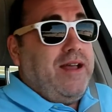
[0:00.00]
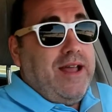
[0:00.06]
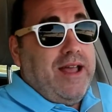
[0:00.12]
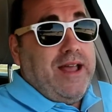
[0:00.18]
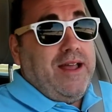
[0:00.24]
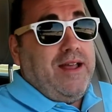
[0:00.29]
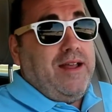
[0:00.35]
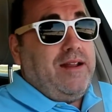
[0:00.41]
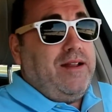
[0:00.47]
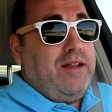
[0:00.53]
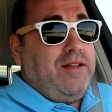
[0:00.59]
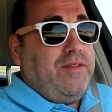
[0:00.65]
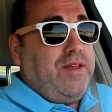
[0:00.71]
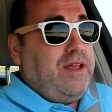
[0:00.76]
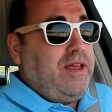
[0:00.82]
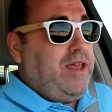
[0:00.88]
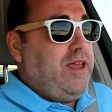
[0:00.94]
And
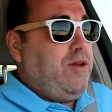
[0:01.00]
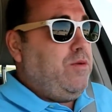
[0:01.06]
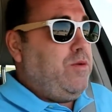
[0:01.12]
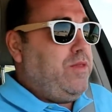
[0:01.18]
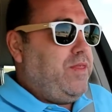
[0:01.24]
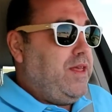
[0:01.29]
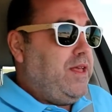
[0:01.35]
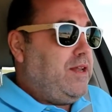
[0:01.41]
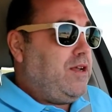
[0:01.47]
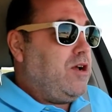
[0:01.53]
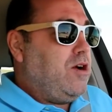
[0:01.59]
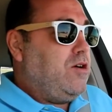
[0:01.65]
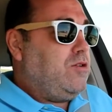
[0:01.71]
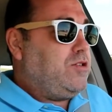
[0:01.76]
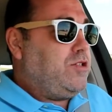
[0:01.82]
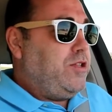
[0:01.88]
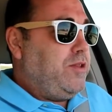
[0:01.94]
that he would then
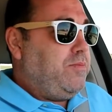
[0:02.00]
go to